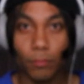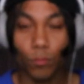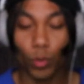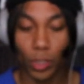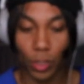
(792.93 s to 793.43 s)

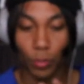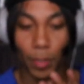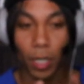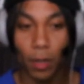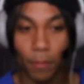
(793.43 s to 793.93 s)
Once you
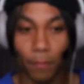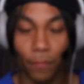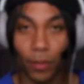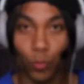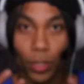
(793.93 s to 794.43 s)
become
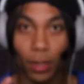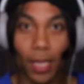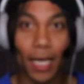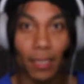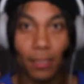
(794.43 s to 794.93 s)
filled with
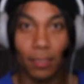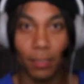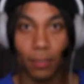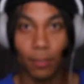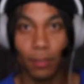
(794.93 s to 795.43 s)

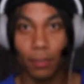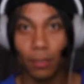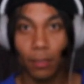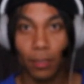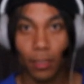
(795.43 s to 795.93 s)
light,
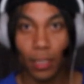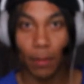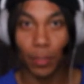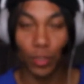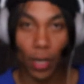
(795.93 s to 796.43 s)

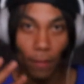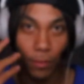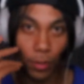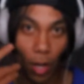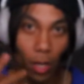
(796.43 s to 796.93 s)
that means you have
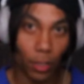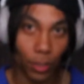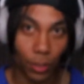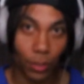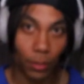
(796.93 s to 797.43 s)
the
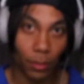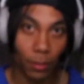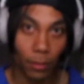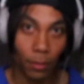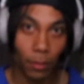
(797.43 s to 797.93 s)
knowledge.
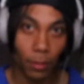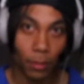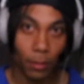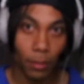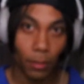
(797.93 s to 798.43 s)

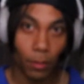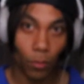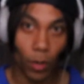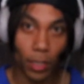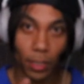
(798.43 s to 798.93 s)

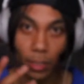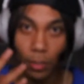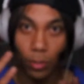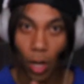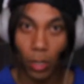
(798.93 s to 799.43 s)
What is
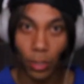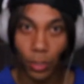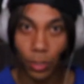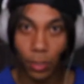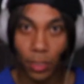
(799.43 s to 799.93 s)

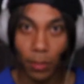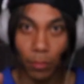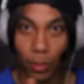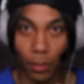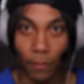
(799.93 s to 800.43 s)
knowledge a
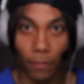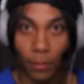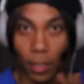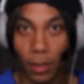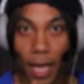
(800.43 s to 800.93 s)
symbol
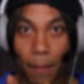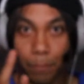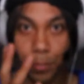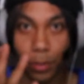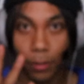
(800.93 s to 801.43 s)
of? The
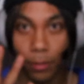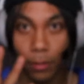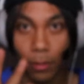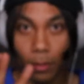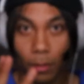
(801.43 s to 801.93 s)
lamp.
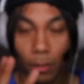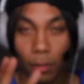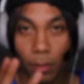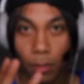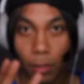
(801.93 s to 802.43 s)

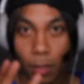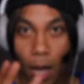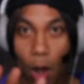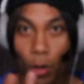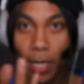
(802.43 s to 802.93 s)

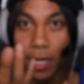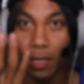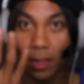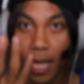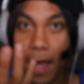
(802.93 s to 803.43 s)
How can a
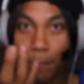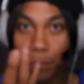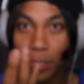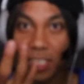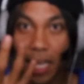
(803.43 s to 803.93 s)

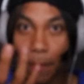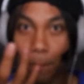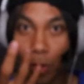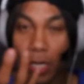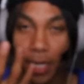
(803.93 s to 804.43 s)
lamp stay
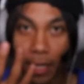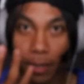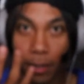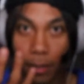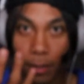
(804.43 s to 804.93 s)
burning?